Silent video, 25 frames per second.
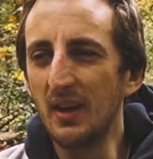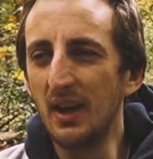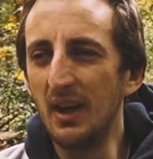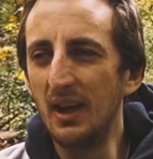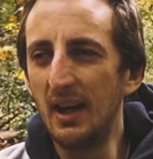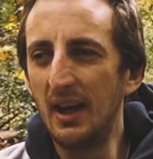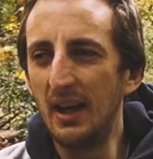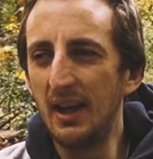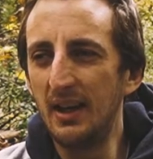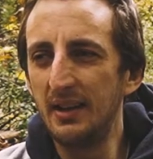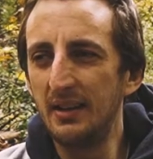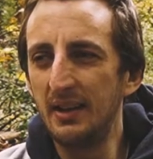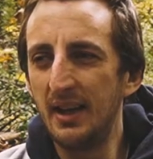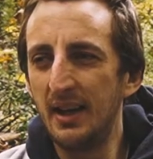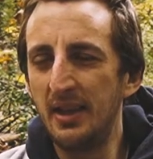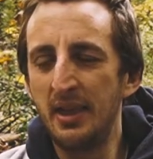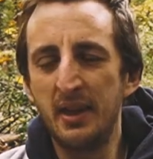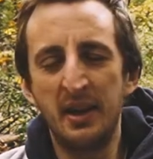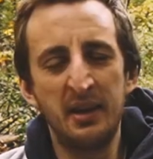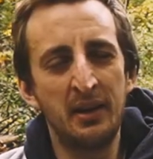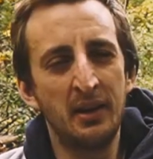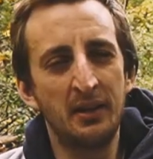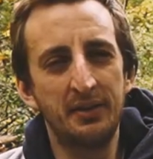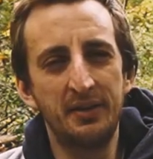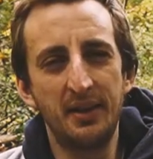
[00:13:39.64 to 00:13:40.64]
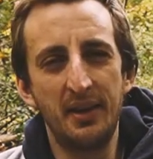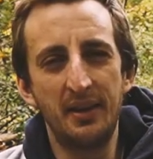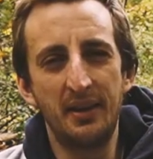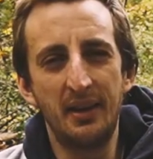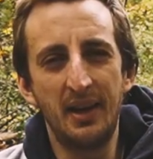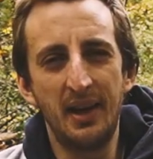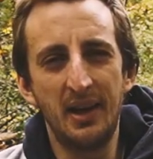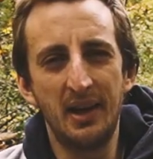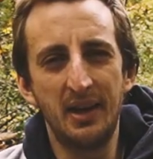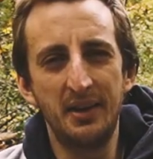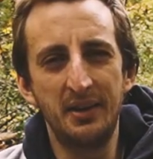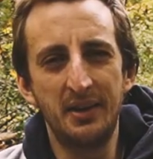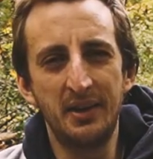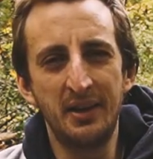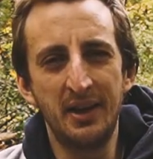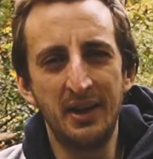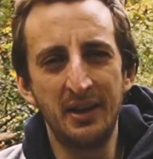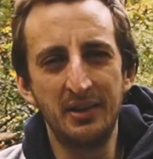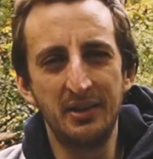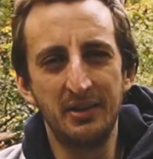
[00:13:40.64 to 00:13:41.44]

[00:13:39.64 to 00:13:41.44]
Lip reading: And then after that, I don't know.